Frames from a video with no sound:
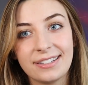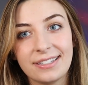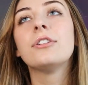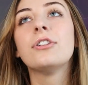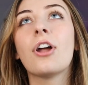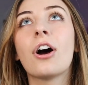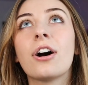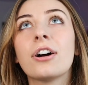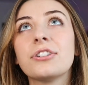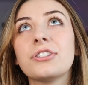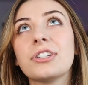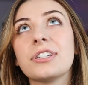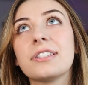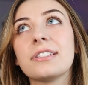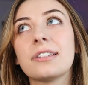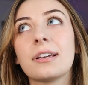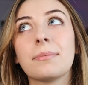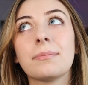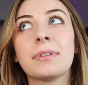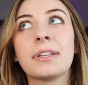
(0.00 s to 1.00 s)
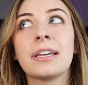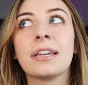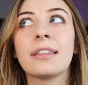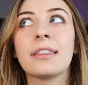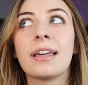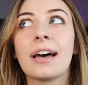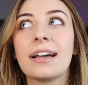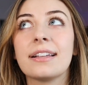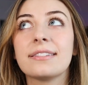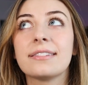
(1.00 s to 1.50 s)
not just
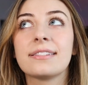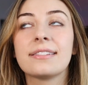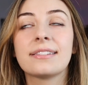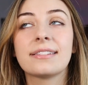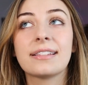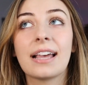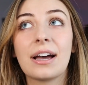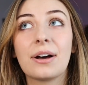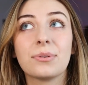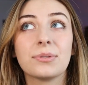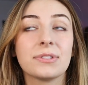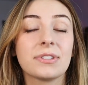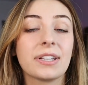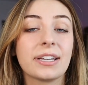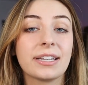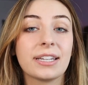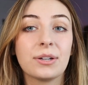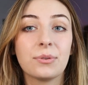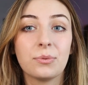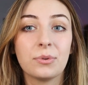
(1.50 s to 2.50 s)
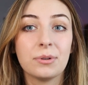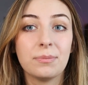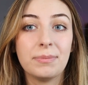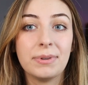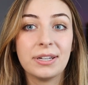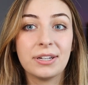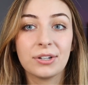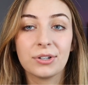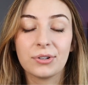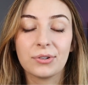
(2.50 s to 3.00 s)
something that sounds like it would
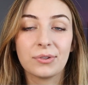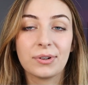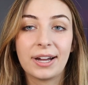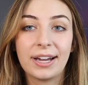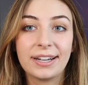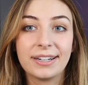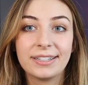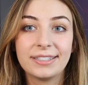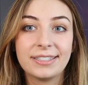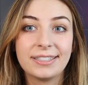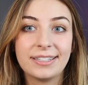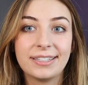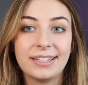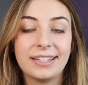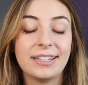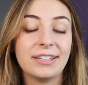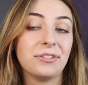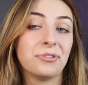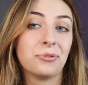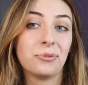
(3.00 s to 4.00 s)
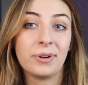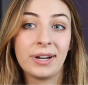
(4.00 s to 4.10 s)
be correct in